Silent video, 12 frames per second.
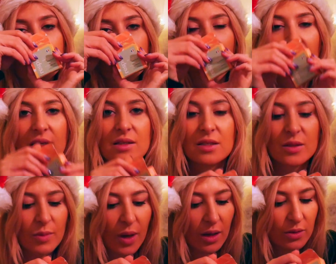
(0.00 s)
And it
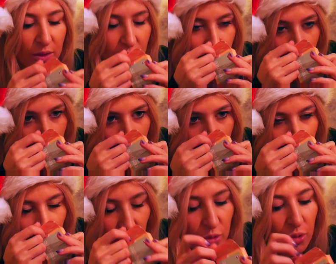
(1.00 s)
smells
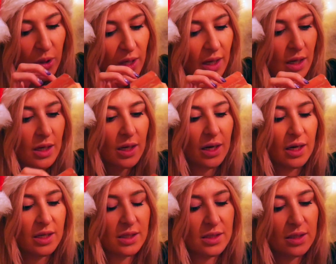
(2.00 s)
really
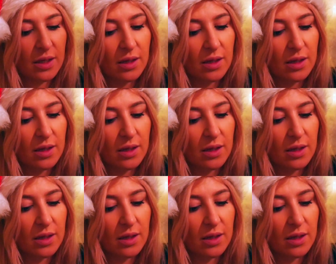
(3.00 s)
nice.